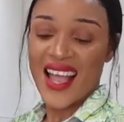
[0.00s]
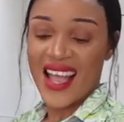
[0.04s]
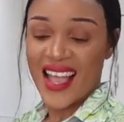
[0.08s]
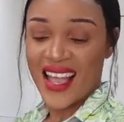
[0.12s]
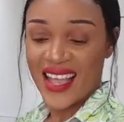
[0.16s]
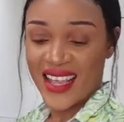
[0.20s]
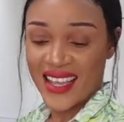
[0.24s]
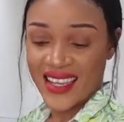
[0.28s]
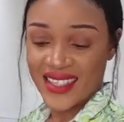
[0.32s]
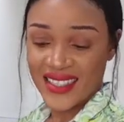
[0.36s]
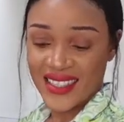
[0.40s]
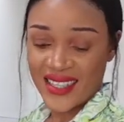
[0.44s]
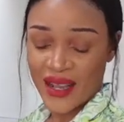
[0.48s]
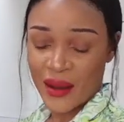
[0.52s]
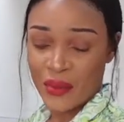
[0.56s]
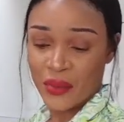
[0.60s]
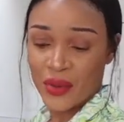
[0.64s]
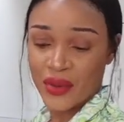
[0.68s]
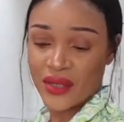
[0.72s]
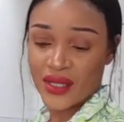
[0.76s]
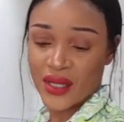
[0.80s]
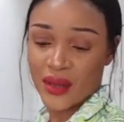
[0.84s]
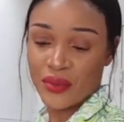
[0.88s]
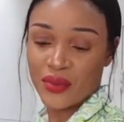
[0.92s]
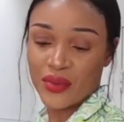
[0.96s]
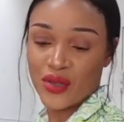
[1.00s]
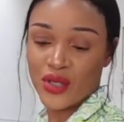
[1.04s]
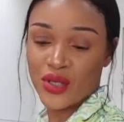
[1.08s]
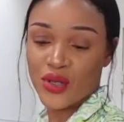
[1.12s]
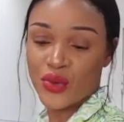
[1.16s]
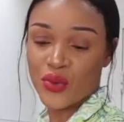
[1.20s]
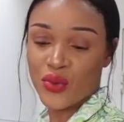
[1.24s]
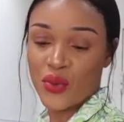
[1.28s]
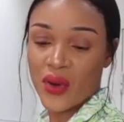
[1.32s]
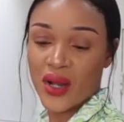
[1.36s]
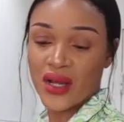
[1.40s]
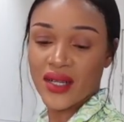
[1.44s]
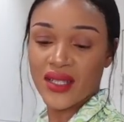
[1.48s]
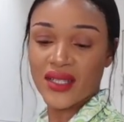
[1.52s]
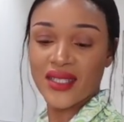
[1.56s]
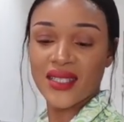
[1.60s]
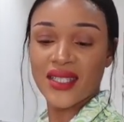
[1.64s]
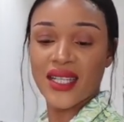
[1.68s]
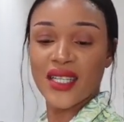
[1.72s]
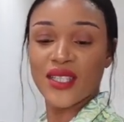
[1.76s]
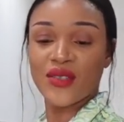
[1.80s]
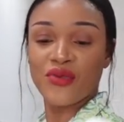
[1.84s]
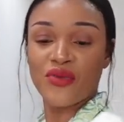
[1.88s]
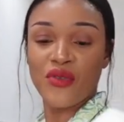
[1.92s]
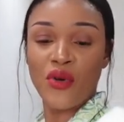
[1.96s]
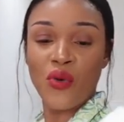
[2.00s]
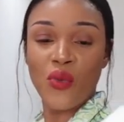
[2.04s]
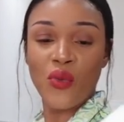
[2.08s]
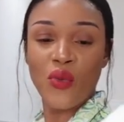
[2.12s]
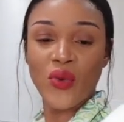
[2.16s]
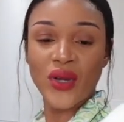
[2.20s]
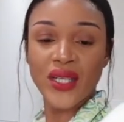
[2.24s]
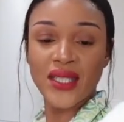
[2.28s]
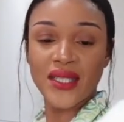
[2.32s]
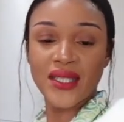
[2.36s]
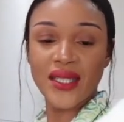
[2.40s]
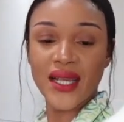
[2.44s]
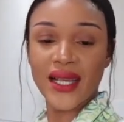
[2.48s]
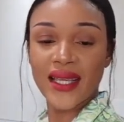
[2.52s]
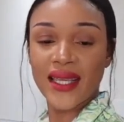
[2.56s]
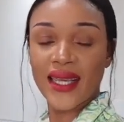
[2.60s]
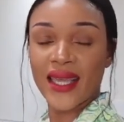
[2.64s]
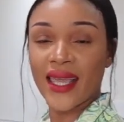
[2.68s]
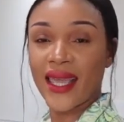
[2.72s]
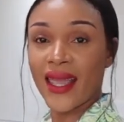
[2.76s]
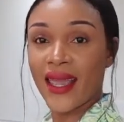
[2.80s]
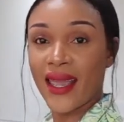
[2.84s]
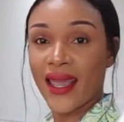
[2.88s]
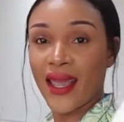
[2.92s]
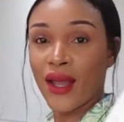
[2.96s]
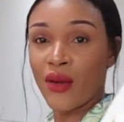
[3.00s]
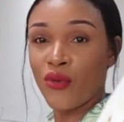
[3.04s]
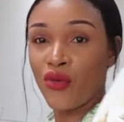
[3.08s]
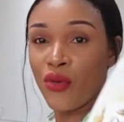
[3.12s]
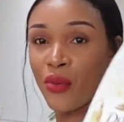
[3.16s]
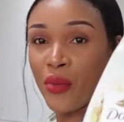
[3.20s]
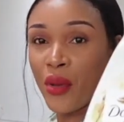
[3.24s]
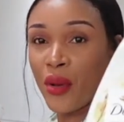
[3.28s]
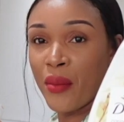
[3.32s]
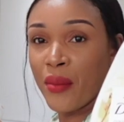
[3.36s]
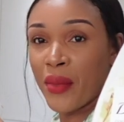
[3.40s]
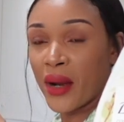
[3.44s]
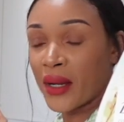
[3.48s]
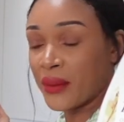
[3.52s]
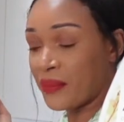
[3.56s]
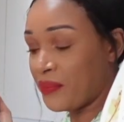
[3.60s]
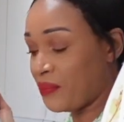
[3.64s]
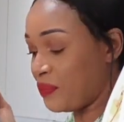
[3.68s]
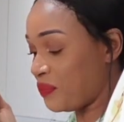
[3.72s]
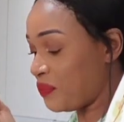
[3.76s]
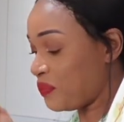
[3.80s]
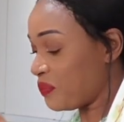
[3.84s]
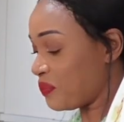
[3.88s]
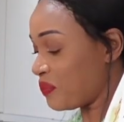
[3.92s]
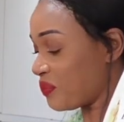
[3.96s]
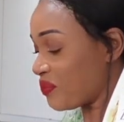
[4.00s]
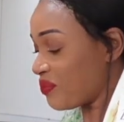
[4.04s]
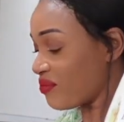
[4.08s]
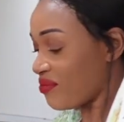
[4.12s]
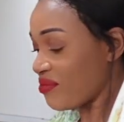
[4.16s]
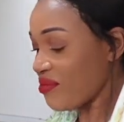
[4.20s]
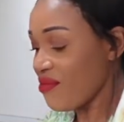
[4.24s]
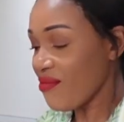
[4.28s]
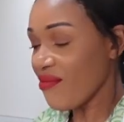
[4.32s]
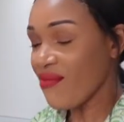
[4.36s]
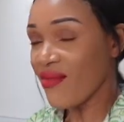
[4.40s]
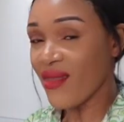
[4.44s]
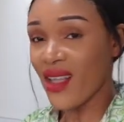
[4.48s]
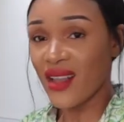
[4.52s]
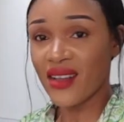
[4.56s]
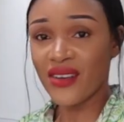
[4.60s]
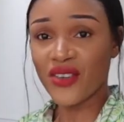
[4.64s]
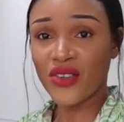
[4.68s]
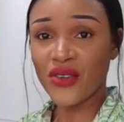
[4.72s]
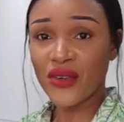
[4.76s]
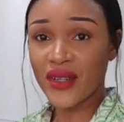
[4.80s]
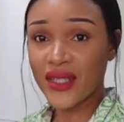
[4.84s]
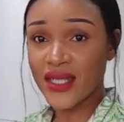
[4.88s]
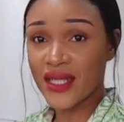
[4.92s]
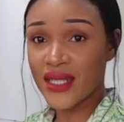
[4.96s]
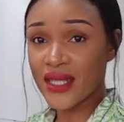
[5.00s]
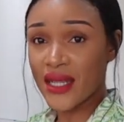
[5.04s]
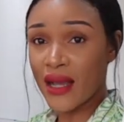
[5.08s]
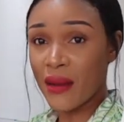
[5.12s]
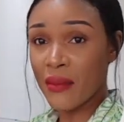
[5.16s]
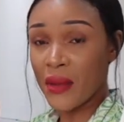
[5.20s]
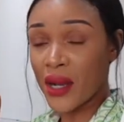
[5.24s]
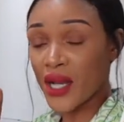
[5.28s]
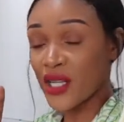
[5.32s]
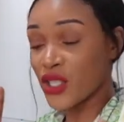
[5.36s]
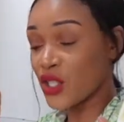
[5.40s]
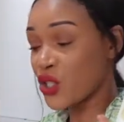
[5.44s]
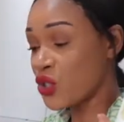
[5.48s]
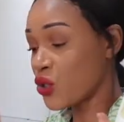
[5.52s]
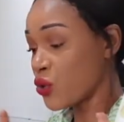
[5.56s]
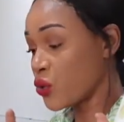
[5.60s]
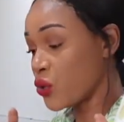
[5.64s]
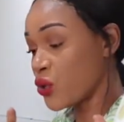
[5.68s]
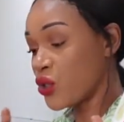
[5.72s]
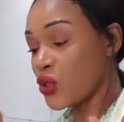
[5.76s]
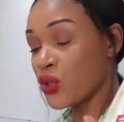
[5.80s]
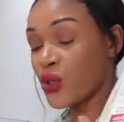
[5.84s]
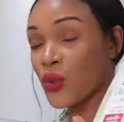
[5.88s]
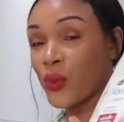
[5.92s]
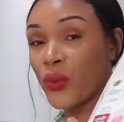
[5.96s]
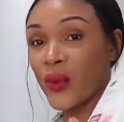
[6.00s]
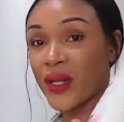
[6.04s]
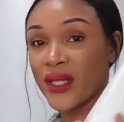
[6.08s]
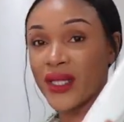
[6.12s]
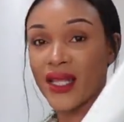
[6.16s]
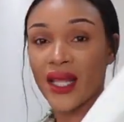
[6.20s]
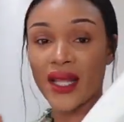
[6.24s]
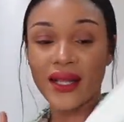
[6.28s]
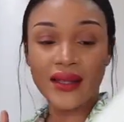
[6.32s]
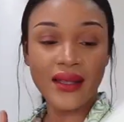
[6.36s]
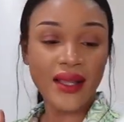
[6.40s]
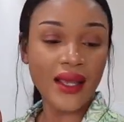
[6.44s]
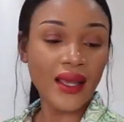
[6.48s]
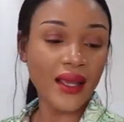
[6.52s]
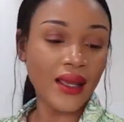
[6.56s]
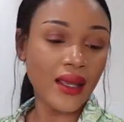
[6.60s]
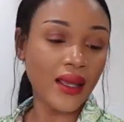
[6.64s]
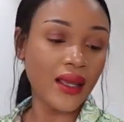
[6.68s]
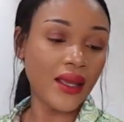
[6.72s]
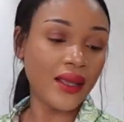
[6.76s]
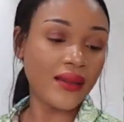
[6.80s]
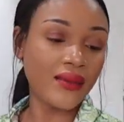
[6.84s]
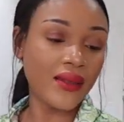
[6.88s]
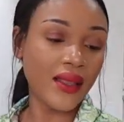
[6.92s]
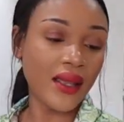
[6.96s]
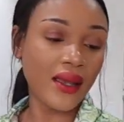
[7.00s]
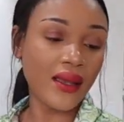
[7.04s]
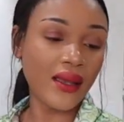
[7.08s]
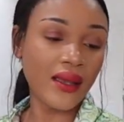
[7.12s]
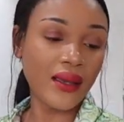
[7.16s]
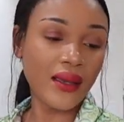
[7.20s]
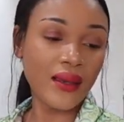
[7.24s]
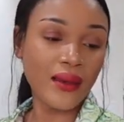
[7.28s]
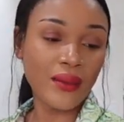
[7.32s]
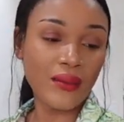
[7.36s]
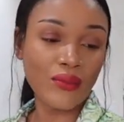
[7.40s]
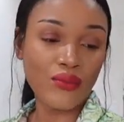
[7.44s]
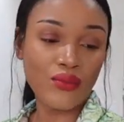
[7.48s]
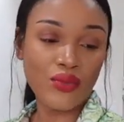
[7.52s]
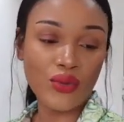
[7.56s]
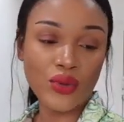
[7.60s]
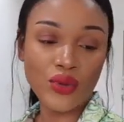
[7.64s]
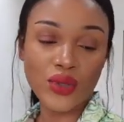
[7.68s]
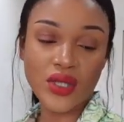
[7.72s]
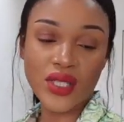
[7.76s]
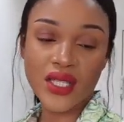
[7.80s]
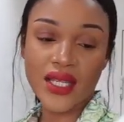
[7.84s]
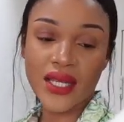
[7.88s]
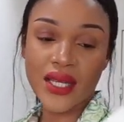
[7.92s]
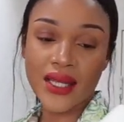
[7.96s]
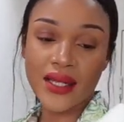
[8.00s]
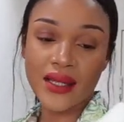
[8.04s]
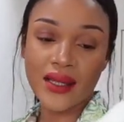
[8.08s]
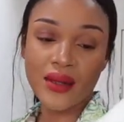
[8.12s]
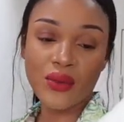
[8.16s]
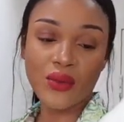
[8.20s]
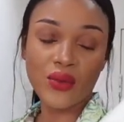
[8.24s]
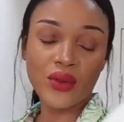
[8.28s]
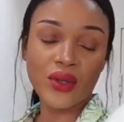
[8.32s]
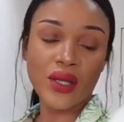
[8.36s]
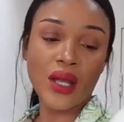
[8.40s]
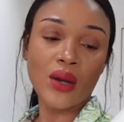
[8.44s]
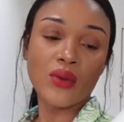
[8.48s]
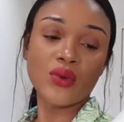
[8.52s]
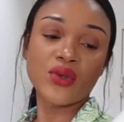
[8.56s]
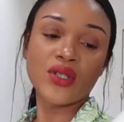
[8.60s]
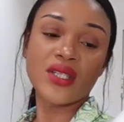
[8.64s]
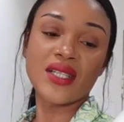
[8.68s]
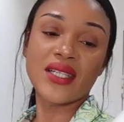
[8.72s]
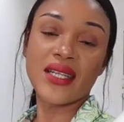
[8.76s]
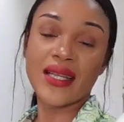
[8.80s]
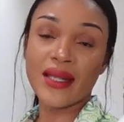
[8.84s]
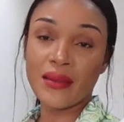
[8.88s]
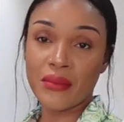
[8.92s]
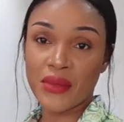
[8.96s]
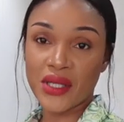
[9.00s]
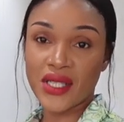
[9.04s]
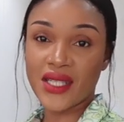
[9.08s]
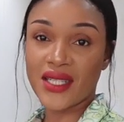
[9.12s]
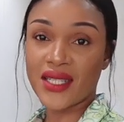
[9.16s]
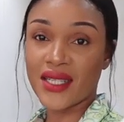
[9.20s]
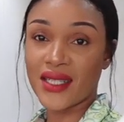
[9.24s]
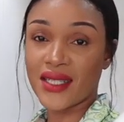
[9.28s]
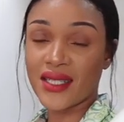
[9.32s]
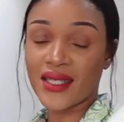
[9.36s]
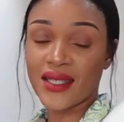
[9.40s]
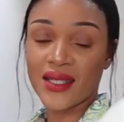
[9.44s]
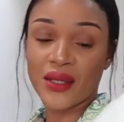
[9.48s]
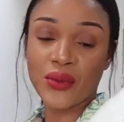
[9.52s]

And I picked up this one. It says for winter care. Remember during summer I showed you the one that they brought in that was limited.